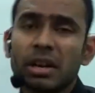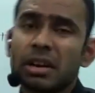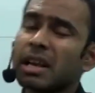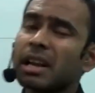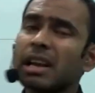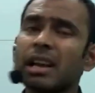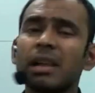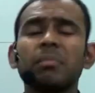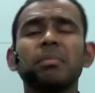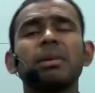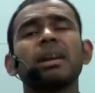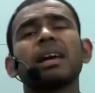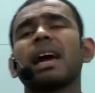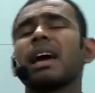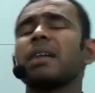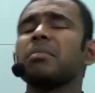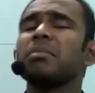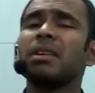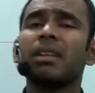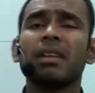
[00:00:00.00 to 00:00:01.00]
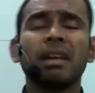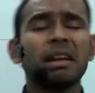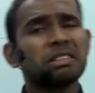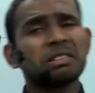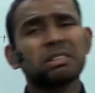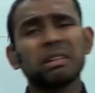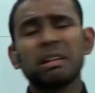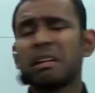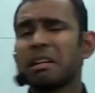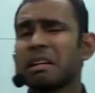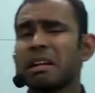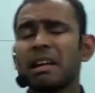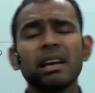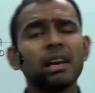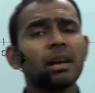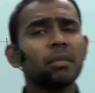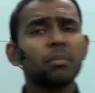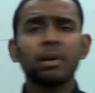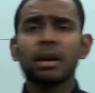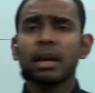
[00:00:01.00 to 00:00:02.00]
Real number can be rational, real
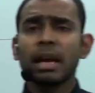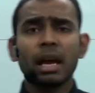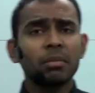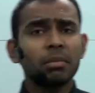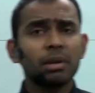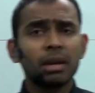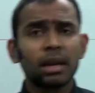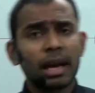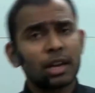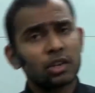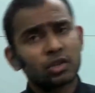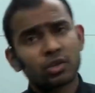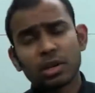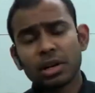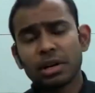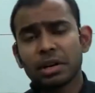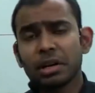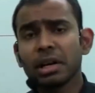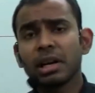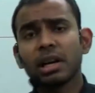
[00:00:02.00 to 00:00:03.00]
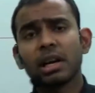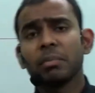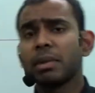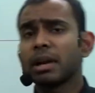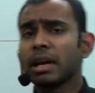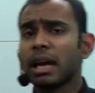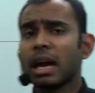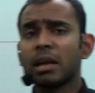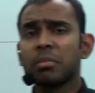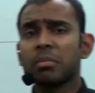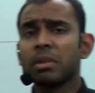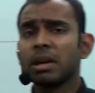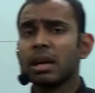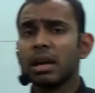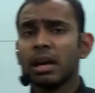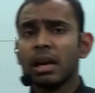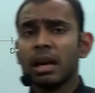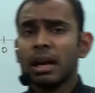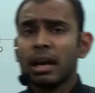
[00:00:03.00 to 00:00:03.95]
number can be natural, real number can be